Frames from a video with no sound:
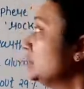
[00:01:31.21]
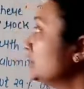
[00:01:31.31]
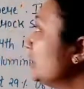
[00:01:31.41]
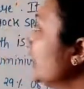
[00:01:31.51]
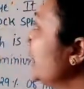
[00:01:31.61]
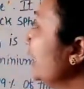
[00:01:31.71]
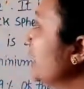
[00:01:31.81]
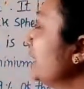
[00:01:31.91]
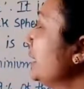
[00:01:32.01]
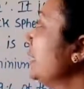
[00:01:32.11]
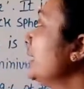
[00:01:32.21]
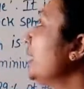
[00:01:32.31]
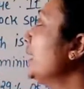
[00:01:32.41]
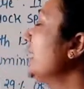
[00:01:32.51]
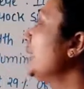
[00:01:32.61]
So here
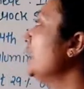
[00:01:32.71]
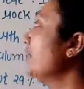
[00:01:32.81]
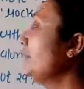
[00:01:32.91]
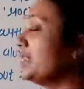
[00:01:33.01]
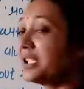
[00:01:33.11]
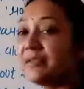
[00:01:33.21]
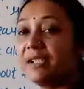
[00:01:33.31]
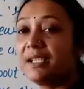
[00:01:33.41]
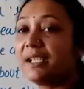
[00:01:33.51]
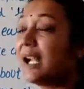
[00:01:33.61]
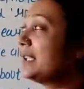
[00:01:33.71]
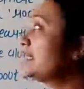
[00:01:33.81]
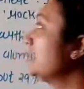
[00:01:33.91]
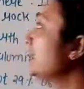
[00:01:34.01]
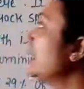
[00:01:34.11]
first we start
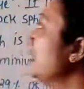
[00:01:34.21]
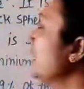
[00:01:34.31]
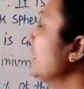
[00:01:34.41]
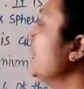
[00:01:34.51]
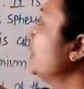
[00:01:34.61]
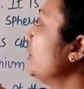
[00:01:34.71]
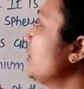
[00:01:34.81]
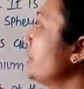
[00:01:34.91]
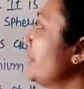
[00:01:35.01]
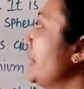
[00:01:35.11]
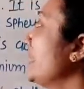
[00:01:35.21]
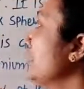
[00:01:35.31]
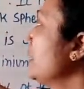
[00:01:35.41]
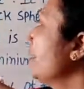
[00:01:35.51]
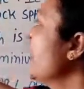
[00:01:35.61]
lithosphere,
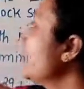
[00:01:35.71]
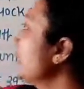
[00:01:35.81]
means